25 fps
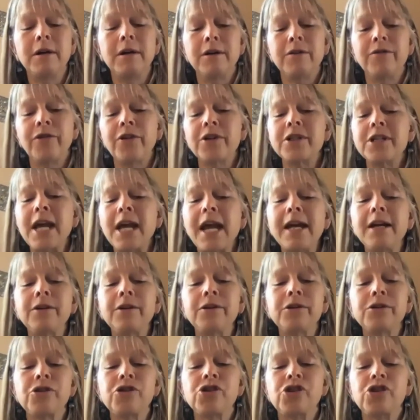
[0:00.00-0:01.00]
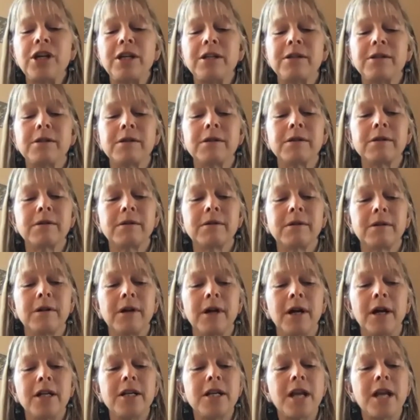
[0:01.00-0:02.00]
For tangled sheets
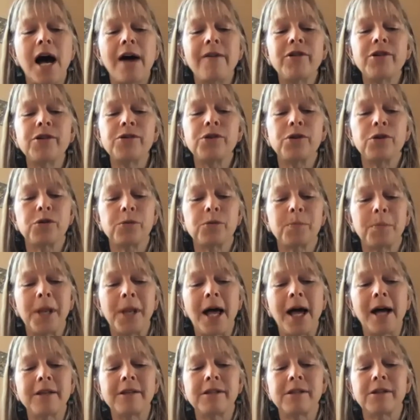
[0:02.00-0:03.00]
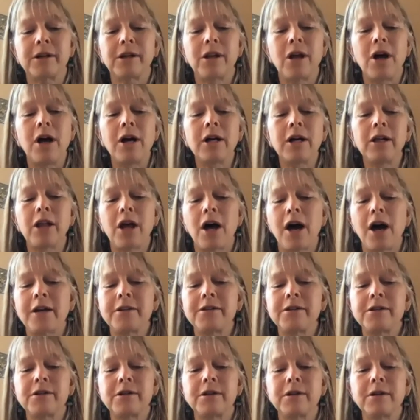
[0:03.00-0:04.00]
and novels whose plots are long
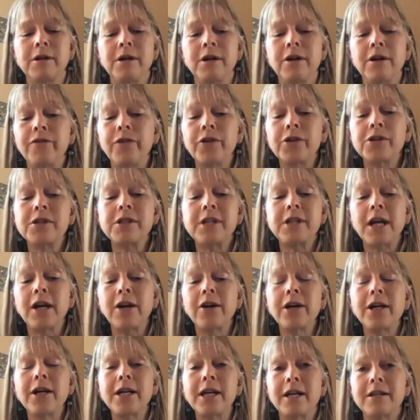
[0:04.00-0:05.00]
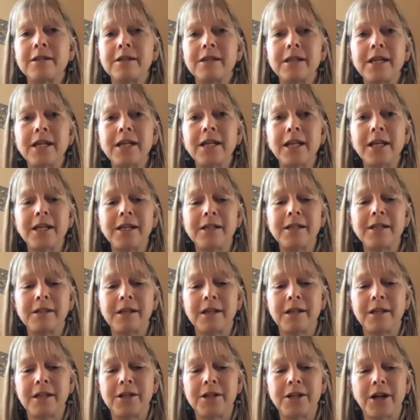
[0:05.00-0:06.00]
lost, for staring at ceilings
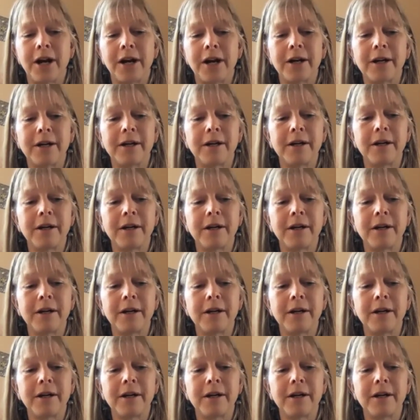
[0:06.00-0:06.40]
in the dark,